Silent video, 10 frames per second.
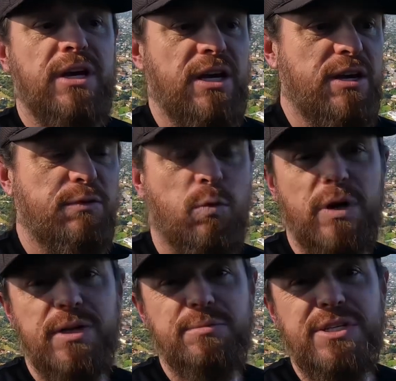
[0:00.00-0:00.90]
If
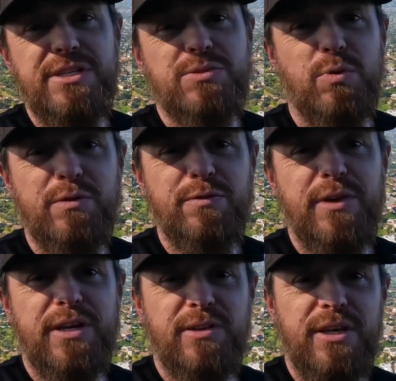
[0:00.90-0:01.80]
one empty is one
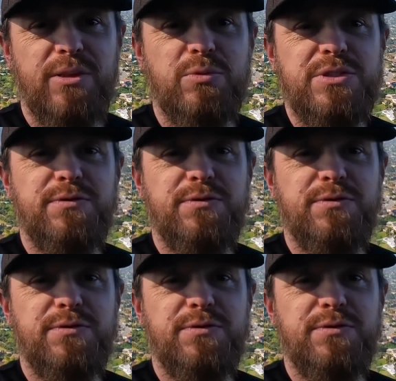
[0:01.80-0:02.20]
and the other one's